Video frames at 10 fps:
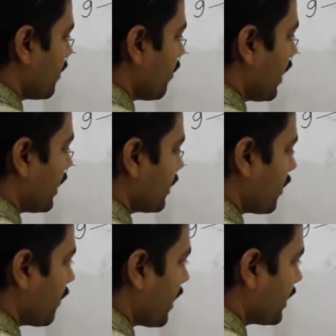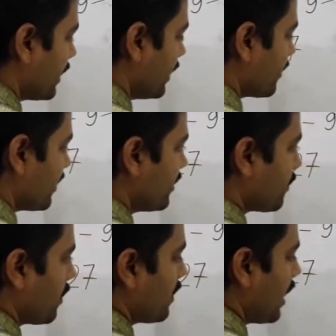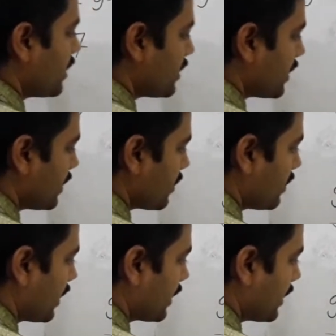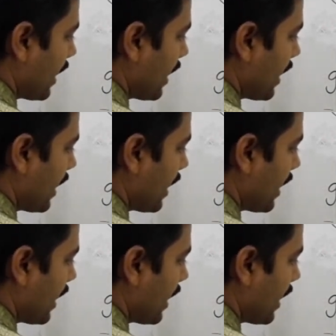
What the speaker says: By subtracting 6 from 98, you will get